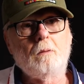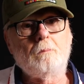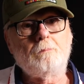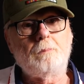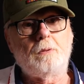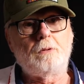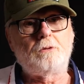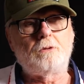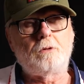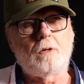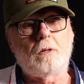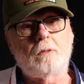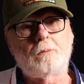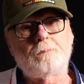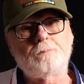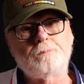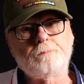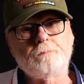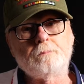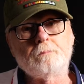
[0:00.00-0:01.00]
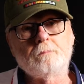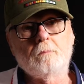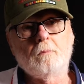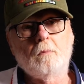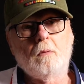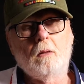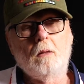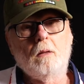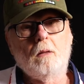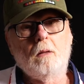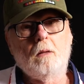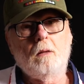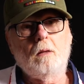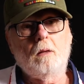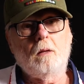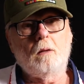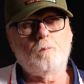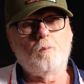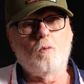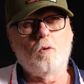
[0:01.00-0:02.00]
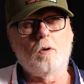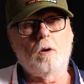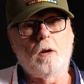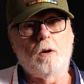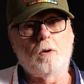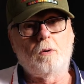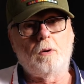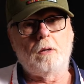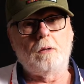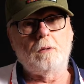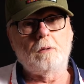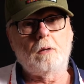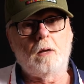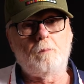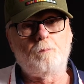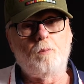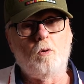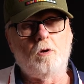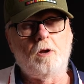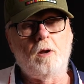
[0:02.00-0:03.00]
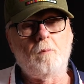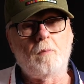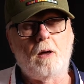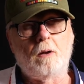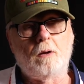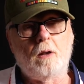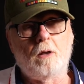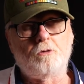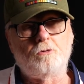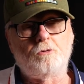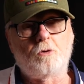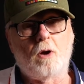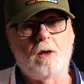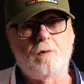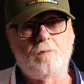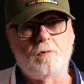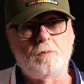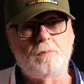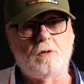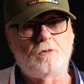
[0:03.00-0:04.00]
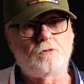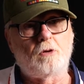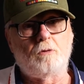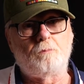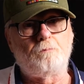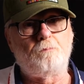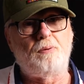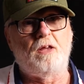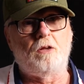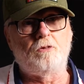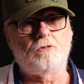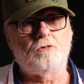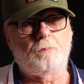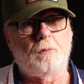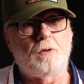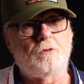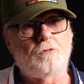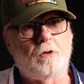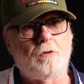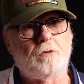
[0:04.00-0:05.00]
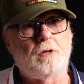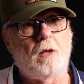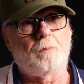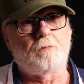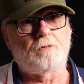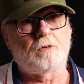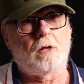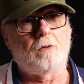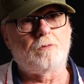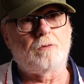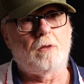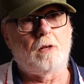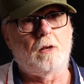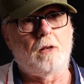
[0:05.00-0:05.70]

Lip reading: But, and poor Larry, I pulled him out and I was driving because I was pissed because they'd kept us out that